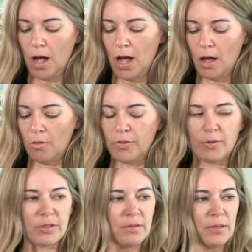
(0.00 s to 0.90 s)
Oh,
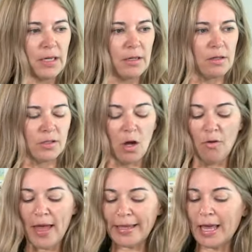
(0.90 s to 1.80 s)
there was something else.
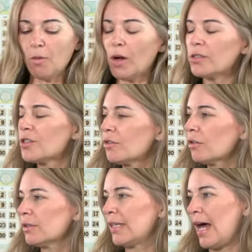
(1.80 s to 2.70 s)
Oh, that get well
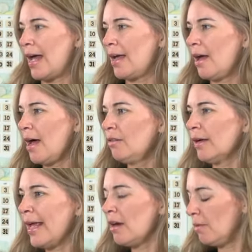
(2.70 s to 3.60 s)
circle die. I
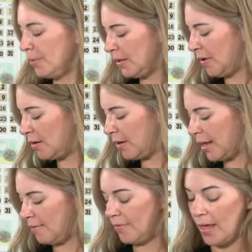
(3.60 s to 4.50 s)
don't cannot believe I don't
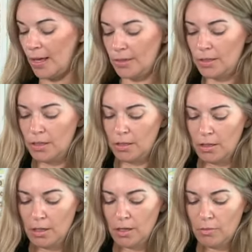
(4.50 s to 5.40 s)
have that.
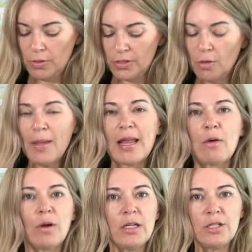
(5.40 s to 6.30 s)
Was so mad. I
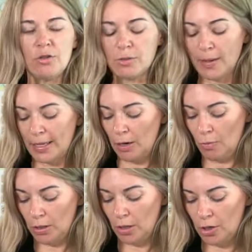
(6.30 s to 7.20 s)
wanted to use my get
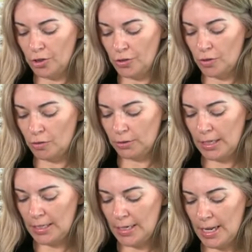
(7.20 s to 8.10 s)
well large circle
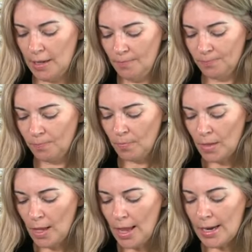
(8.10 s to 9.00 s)
die today,
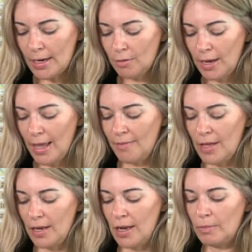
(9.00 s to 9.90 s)
and I don't have
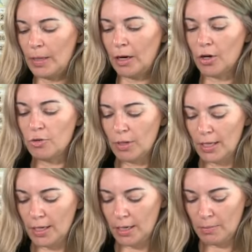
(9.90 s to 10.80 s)
it. And I'm like, are you
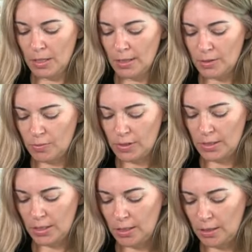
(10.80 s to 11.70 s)
kidding me? That's
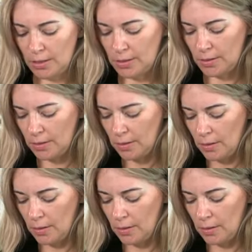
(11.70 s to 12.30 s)
ridiculous.